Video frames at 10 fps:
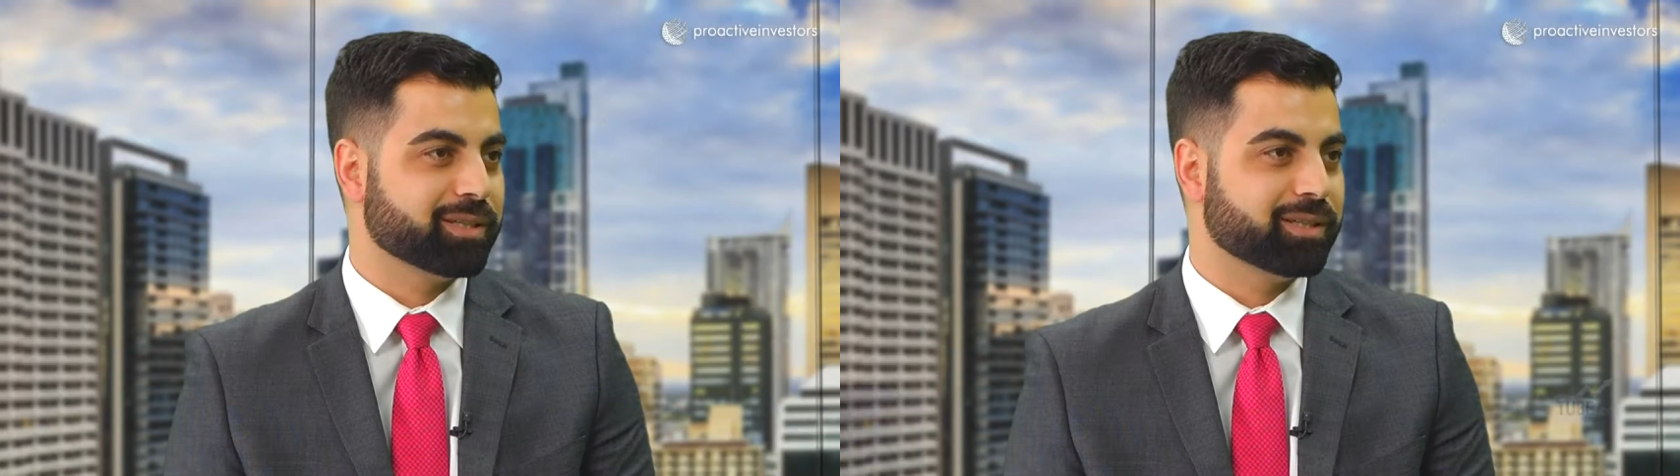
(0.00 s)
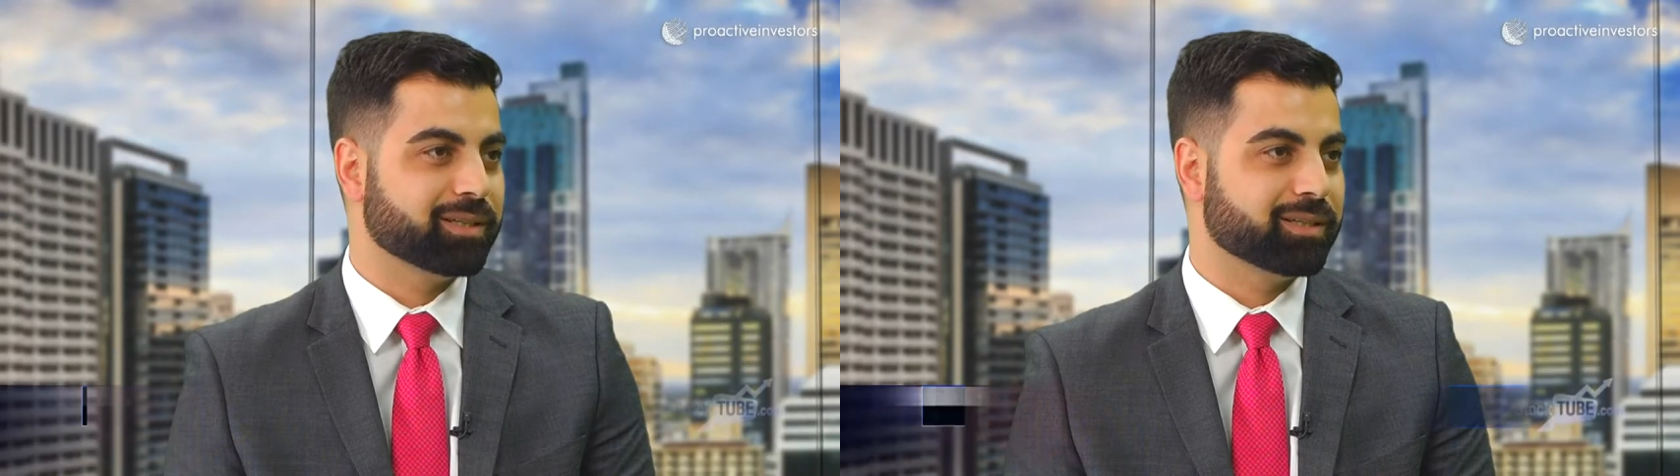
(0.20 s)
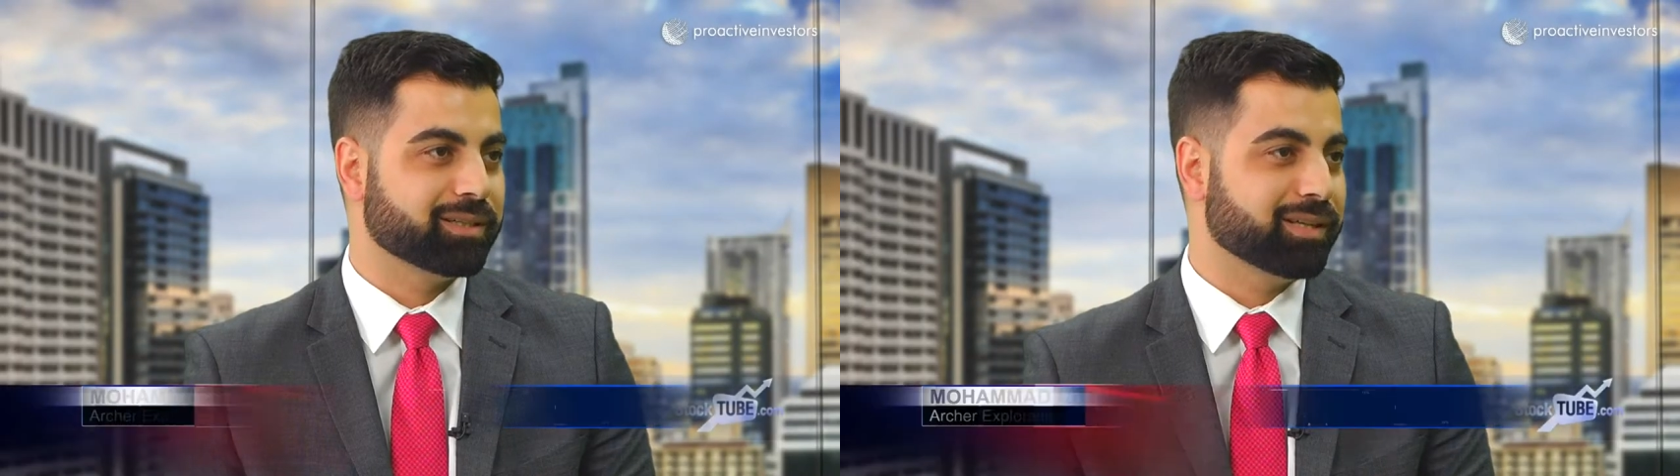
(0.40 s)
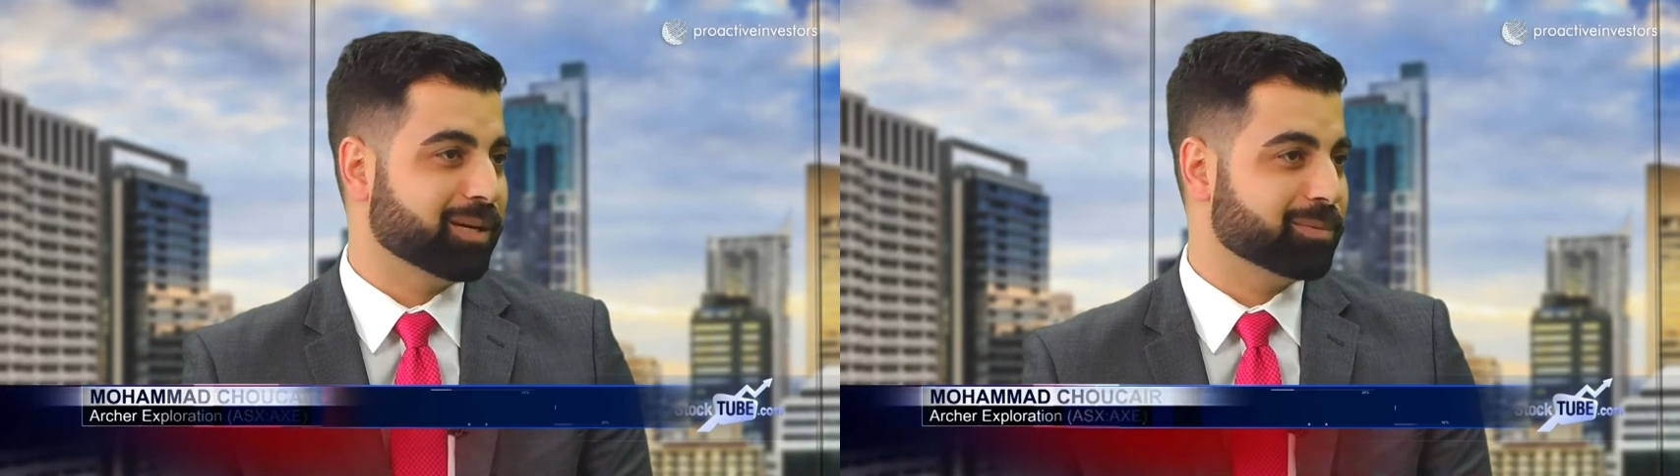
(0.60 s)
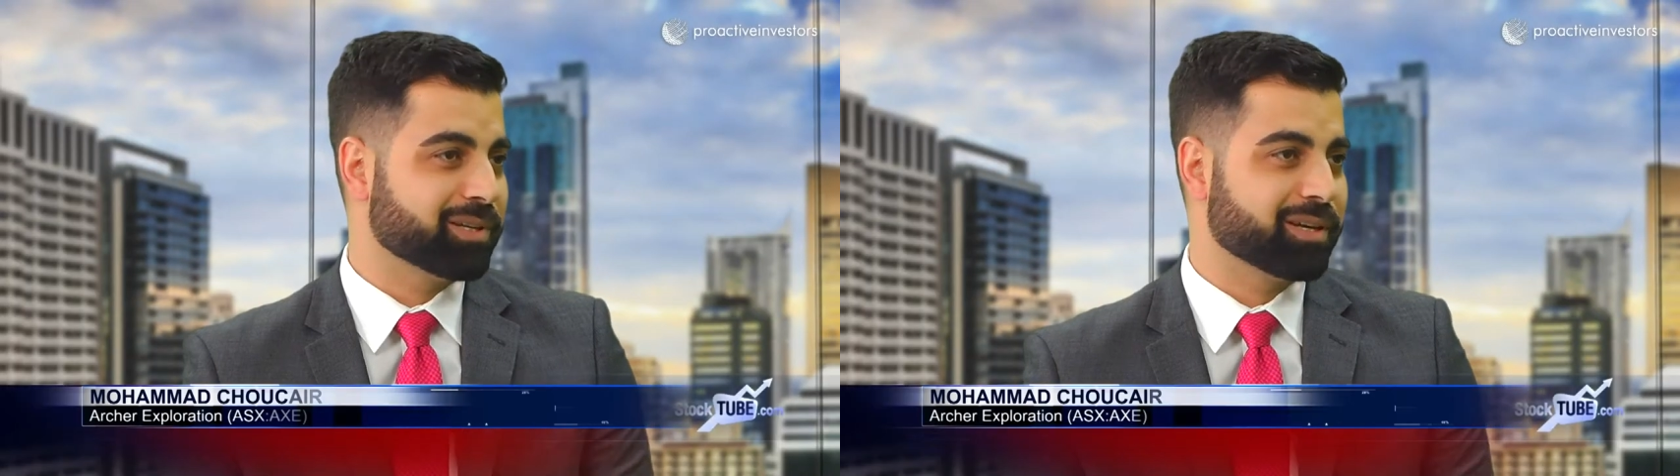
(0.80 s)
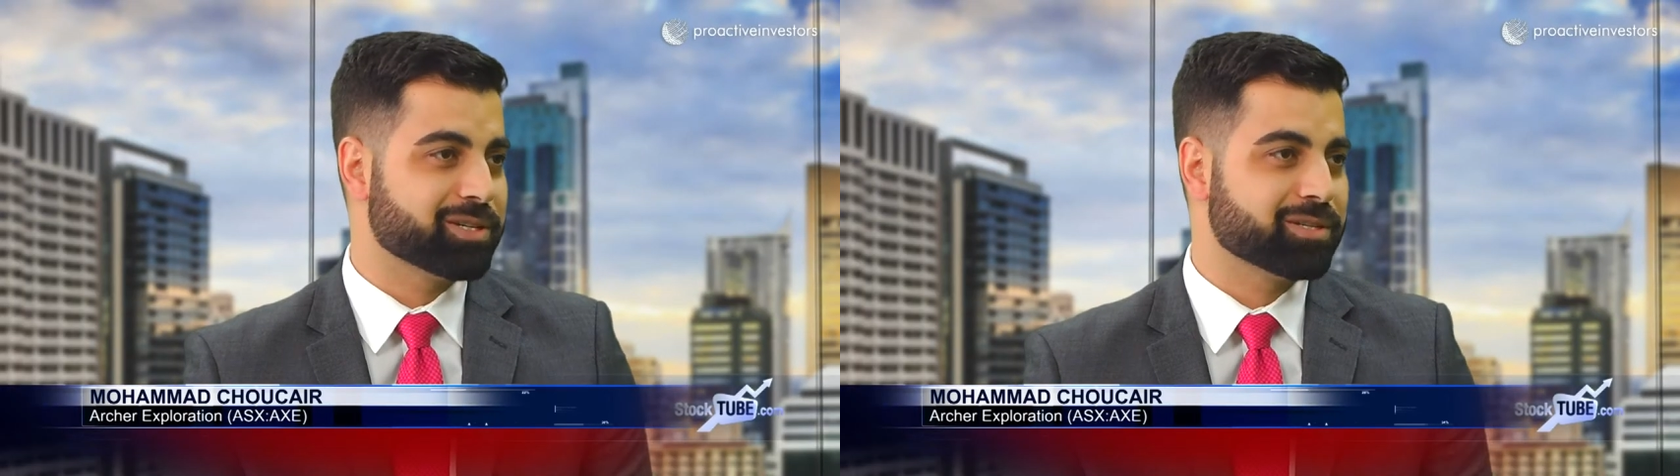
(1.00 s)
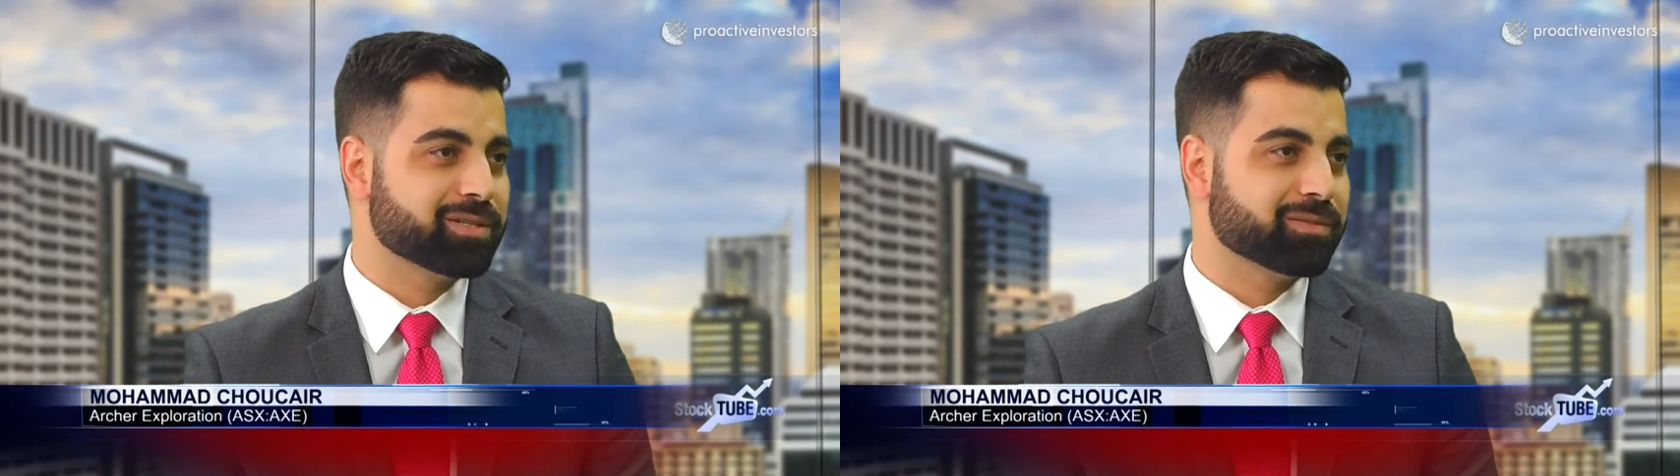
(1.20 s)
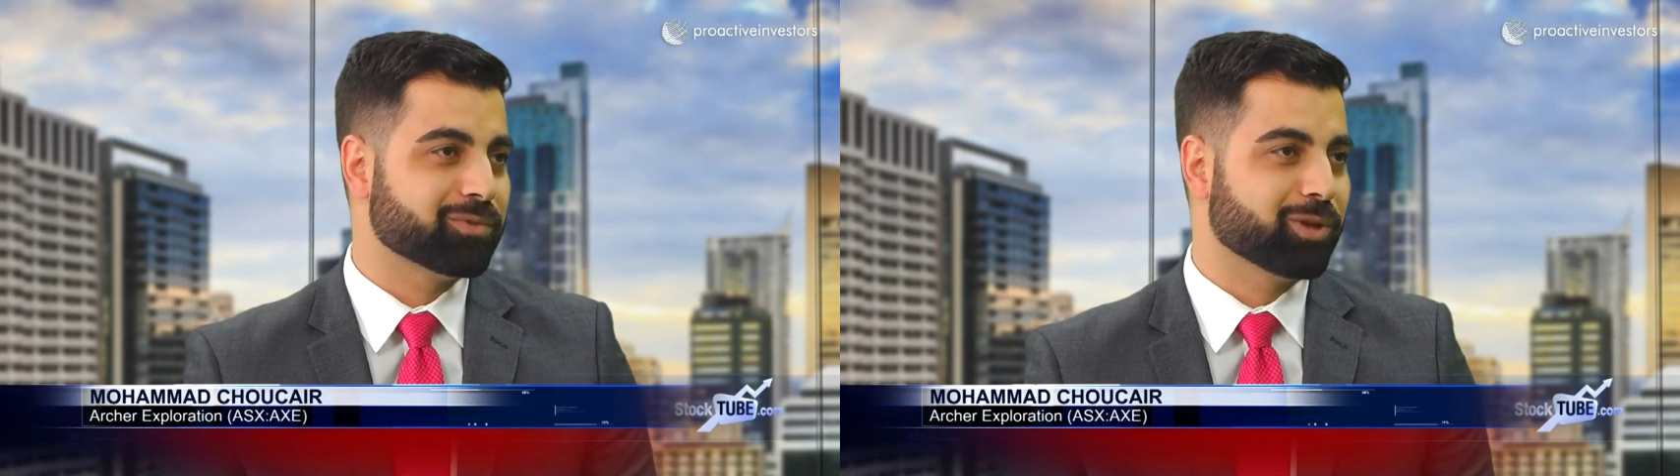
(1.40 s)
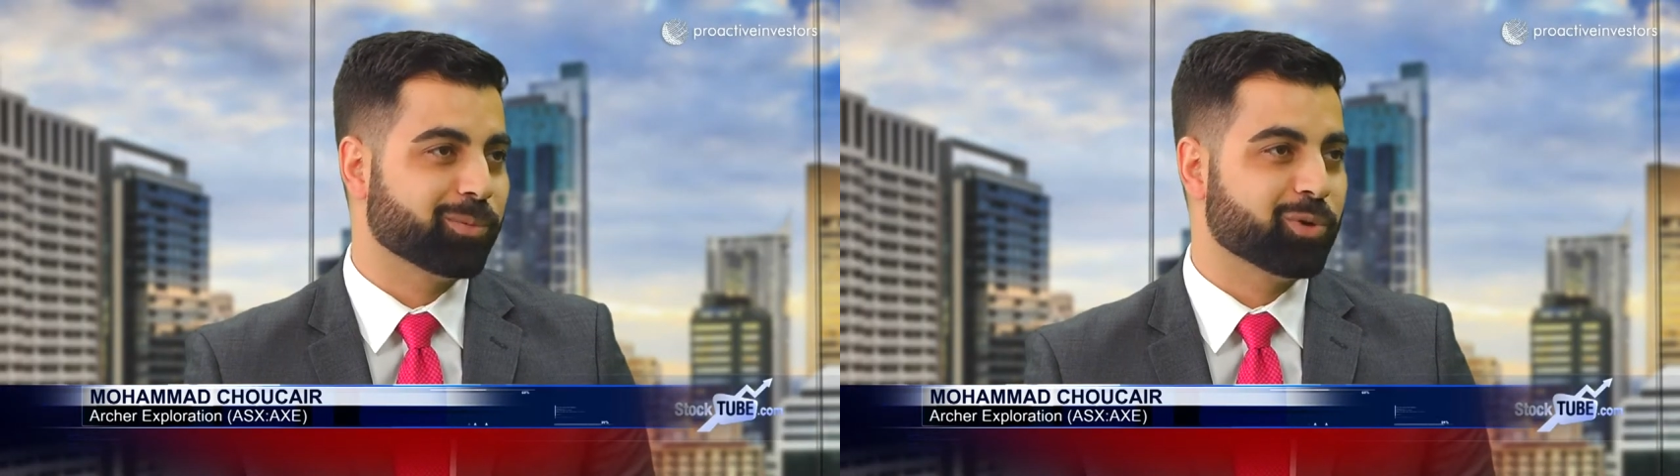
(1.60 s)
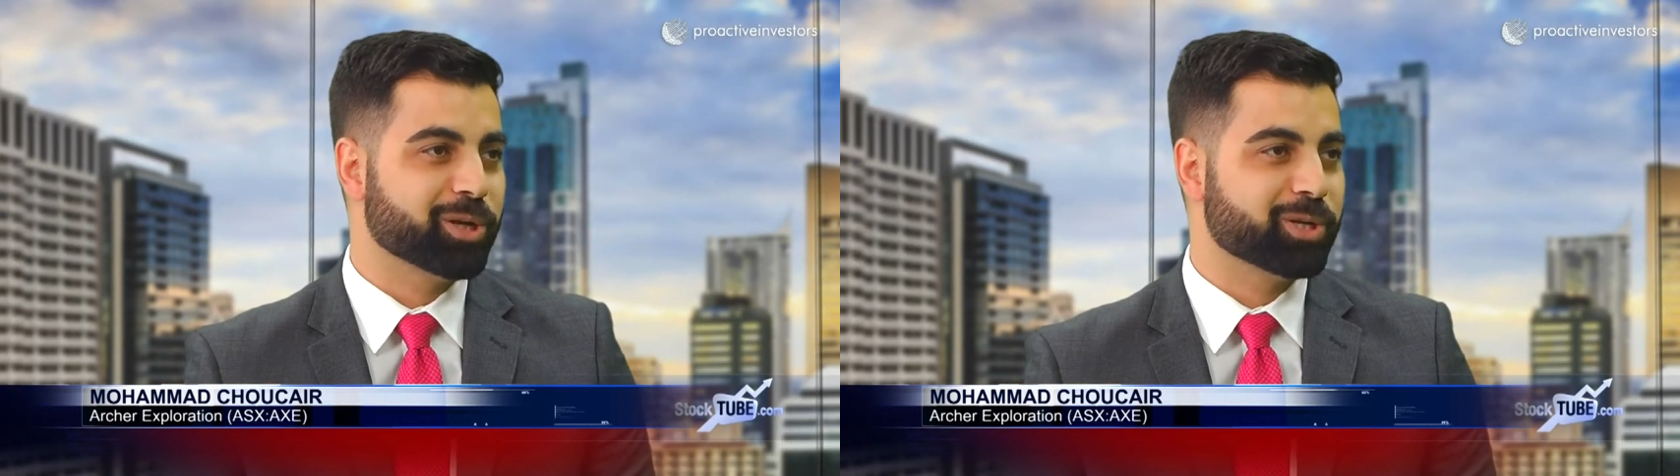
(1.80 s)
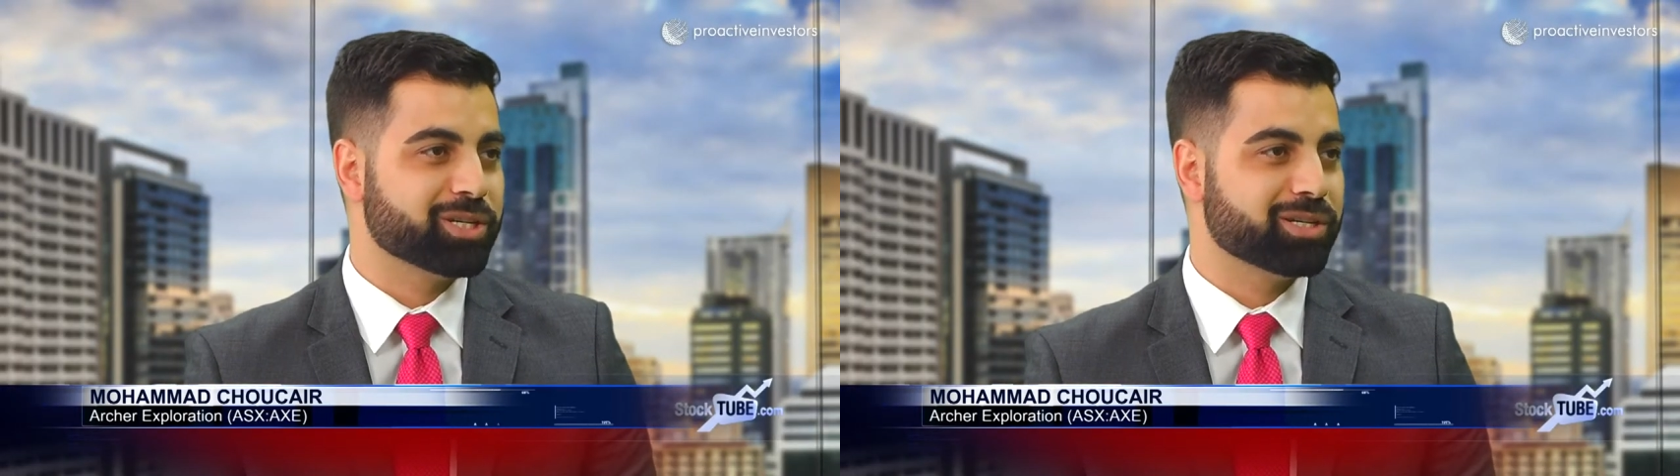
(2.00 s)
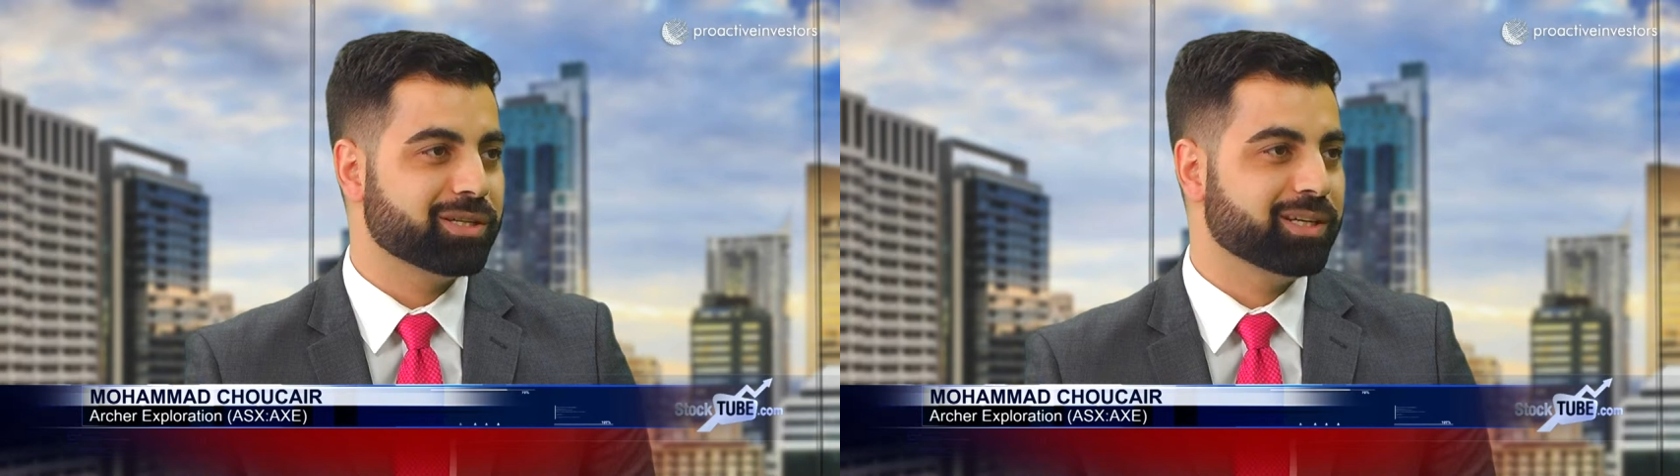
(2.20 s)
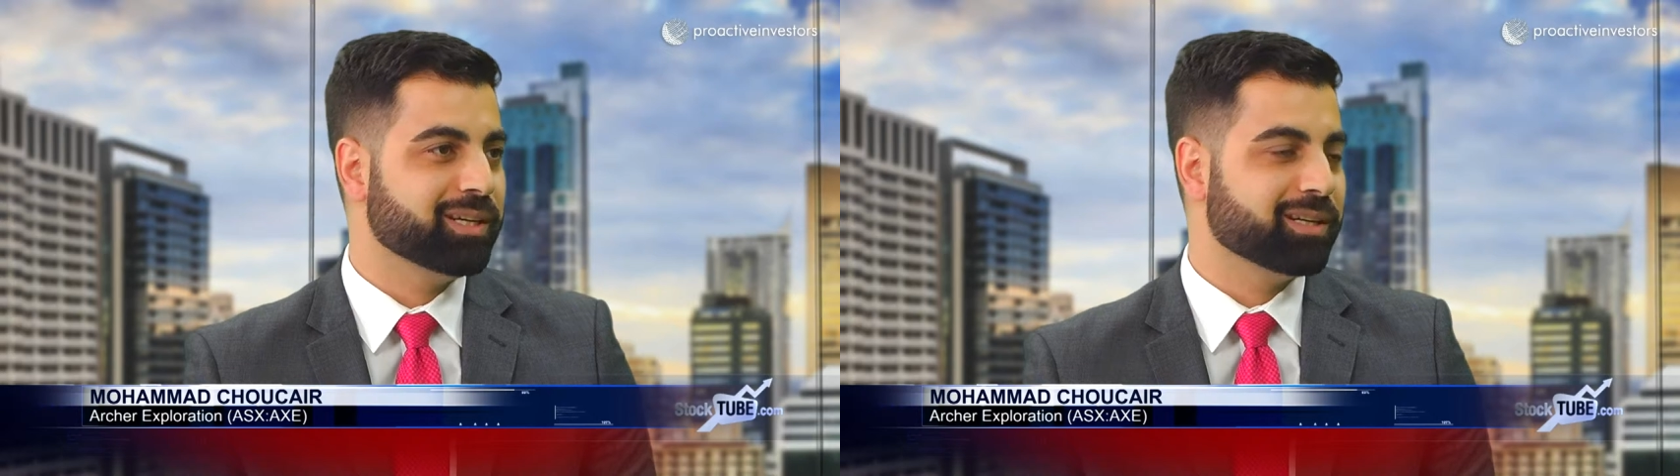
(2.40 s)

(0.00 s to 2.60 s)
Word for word: uh, in applications in reliable energy,